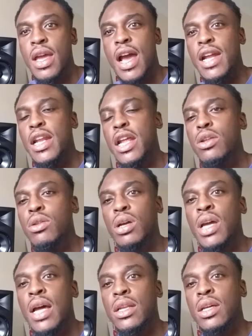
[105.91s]
And then they
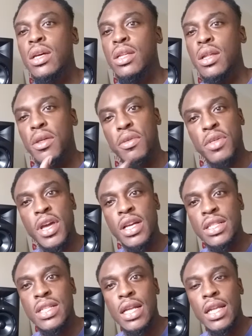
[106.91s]
look at the
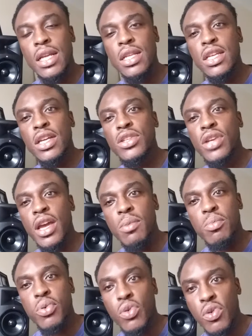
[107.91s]
things that they need to
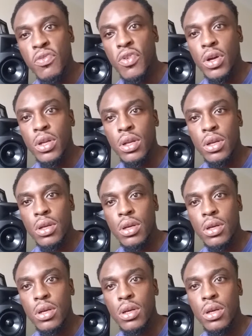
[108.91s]
improve on
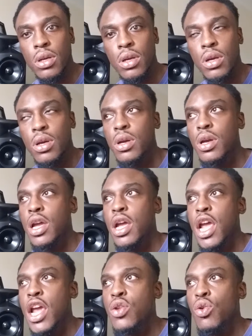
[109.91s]

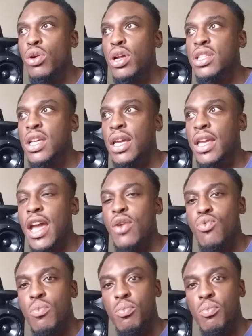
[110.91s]
in order to get